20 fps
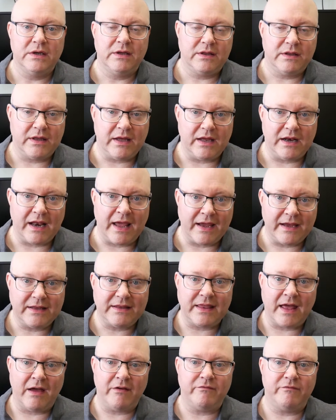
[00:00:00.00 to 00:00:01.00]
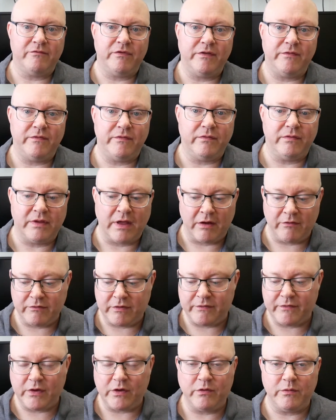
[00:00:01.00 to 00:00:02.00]
They liked that
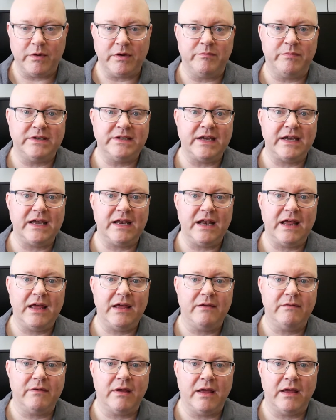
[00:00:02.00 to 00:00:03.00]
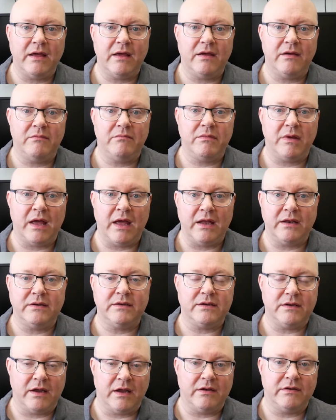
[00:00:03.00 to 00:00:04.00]
review in particular,
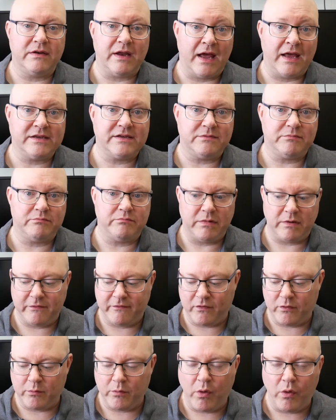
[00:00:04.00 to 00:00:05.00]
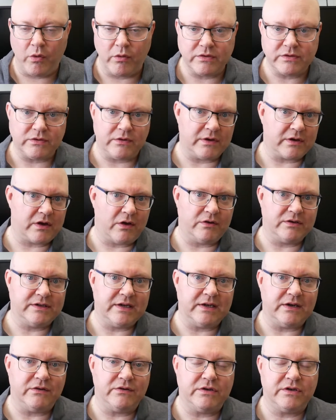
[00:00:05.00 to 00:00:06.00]
and asked me for more. So I
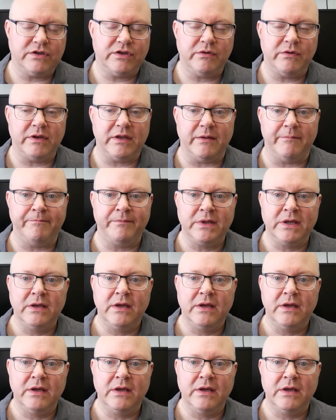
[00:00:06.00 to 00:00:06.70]
continued doing them.